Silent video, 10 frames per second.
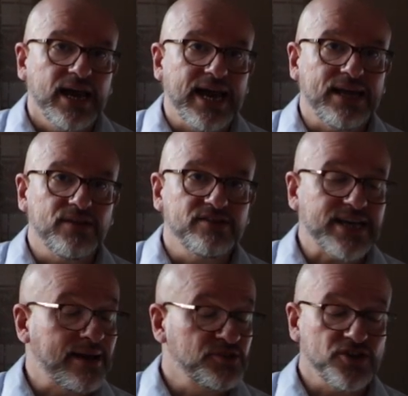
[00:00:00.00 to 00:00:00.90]
And there's
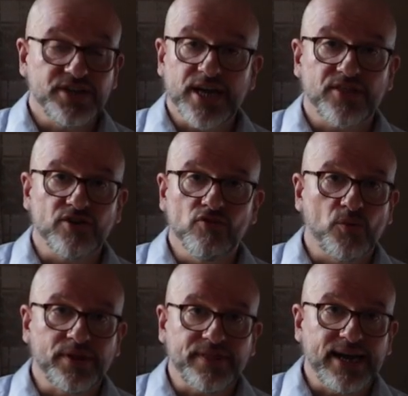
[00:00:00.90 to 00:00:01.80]
absolutely nothing
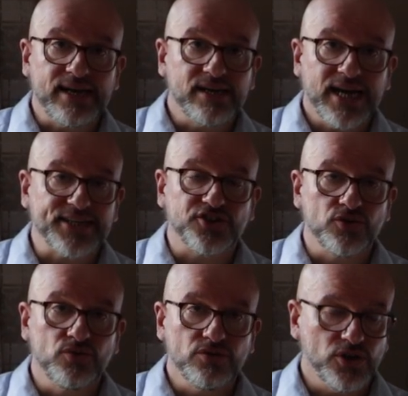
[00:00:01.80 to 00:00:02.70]
wrong with that at
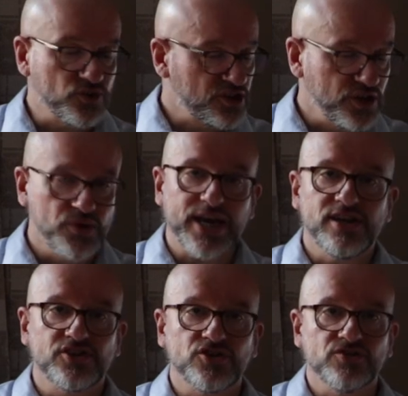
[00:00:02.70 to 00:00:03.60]
all. You'll still get
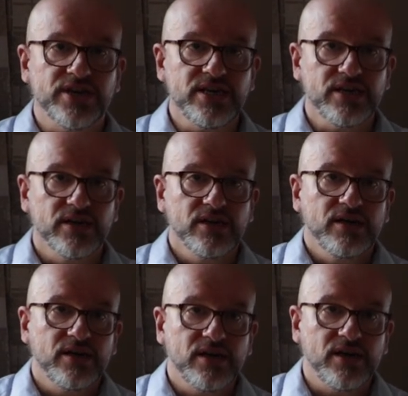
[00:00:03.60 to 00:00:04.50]
your degree,
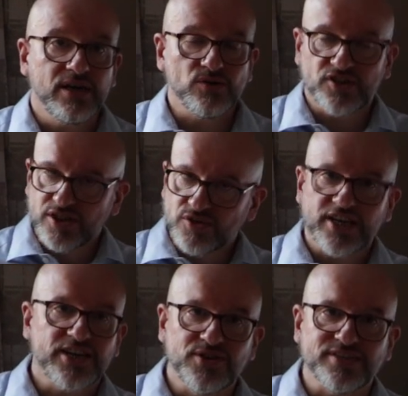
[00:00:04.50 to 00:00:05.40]
uh, it will still
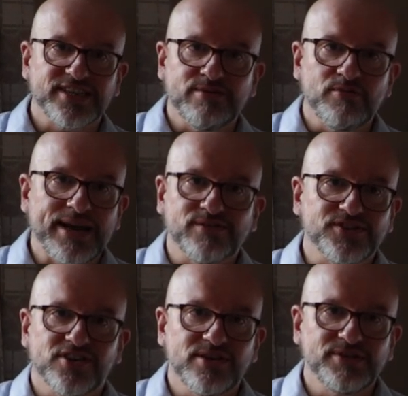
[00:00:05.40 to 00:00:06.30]
take you the same amount of
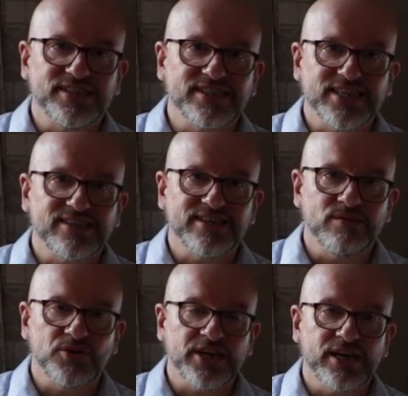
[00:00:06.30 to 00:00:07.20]
time as it takes
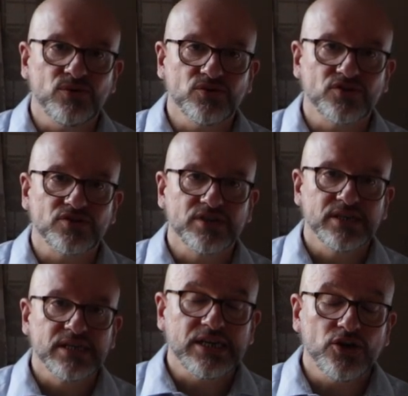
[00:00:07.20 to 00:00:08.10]
anybody else.
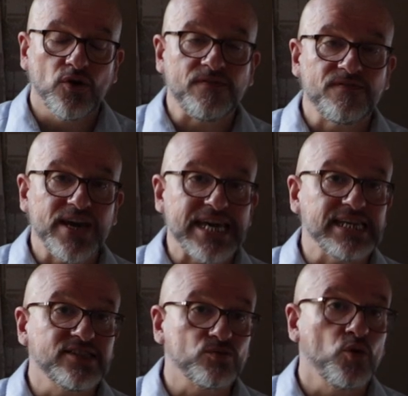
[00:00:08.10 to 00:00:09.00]
Your
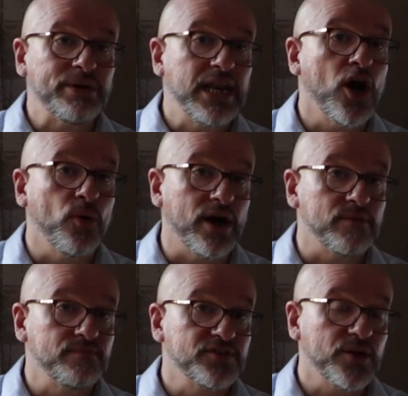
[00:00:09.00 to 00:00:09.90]
fees will be lower,
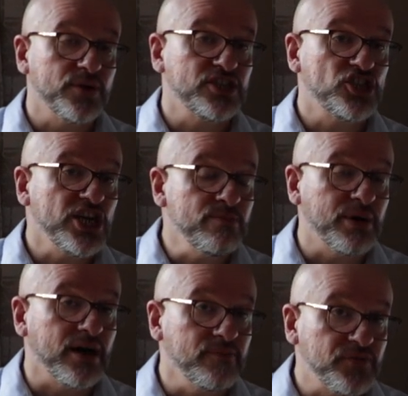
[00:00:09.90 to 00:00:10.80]
so it's
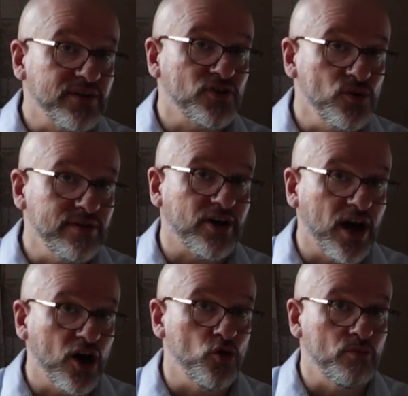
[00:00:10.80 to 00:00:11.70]
cheaper if you live at
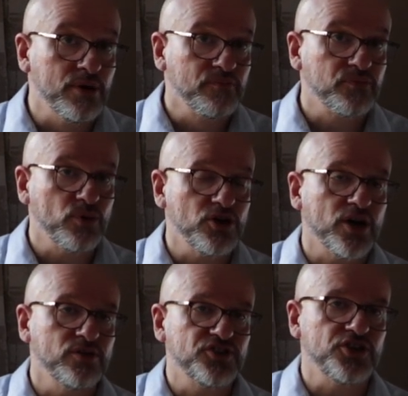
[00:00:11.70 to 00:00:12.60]
home when you
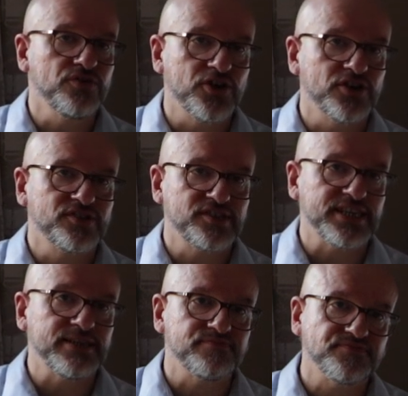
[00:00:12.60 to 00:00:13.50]
go to
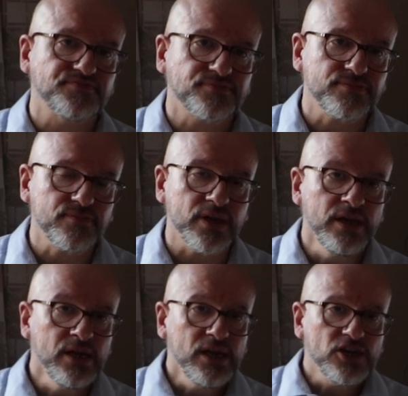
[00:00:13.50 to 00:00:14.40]
university.
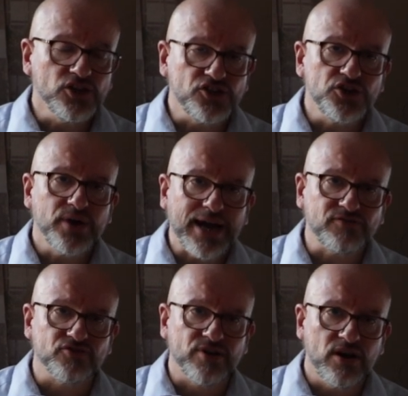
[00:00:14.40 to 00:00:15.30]
You do
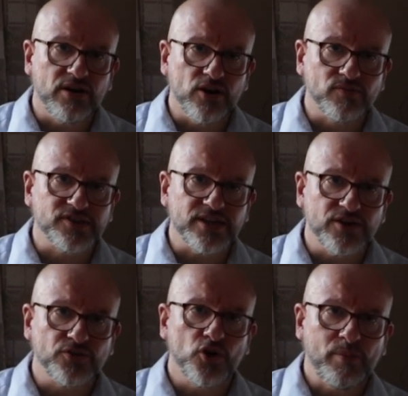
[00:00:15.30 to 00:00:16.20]
have to rely, obviously,
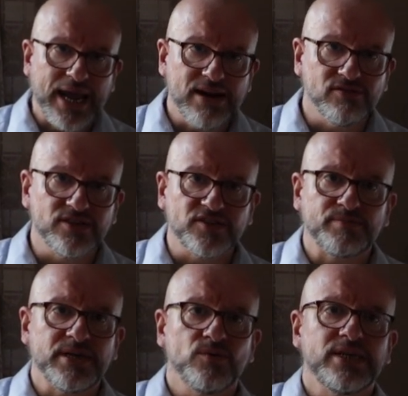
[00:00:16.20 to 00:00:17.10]
on your parents
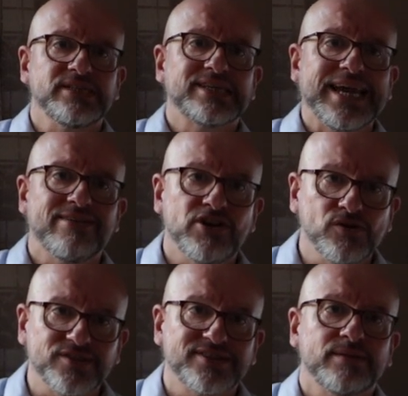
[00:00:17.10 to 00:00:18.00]
being willing to carry
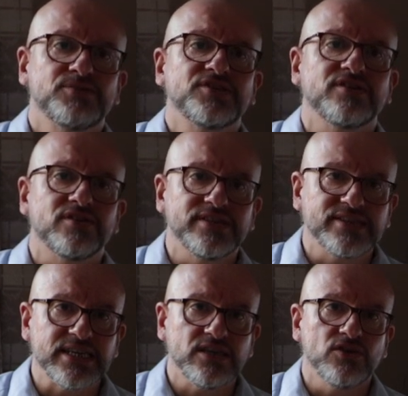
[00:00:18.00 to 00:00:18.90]
on
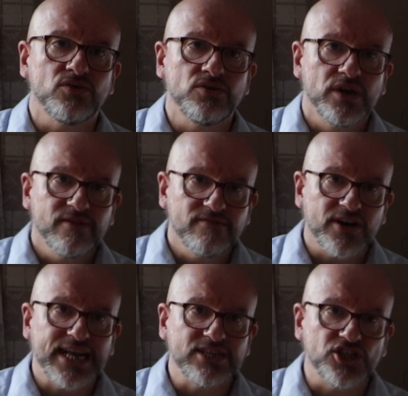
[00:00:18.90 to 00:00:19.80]
subsidising you
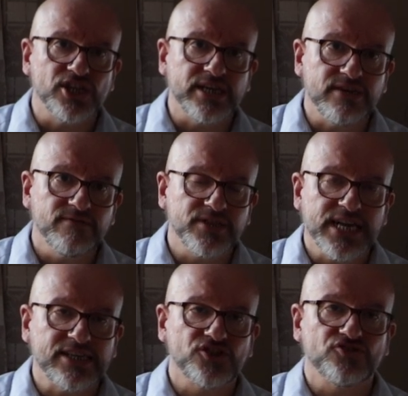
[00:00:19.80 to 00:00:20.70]
financially for the
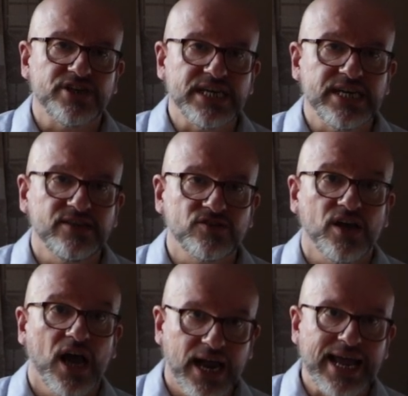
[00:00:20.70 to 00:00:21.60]
next three years
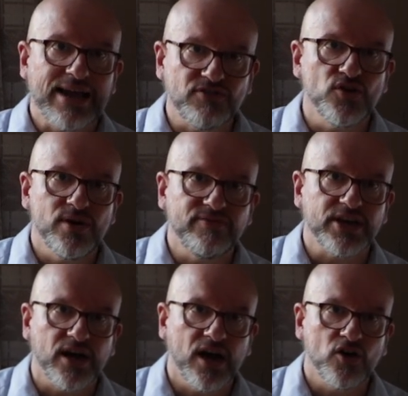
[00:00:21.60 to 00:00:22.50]
and have you
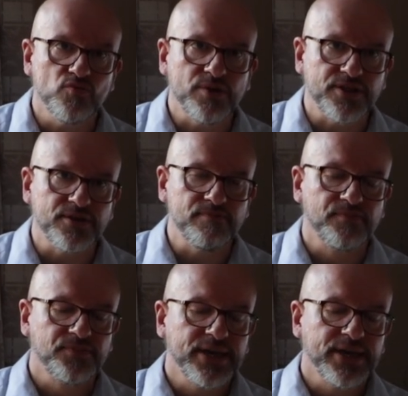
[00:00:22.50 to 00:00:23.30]
living at home with them.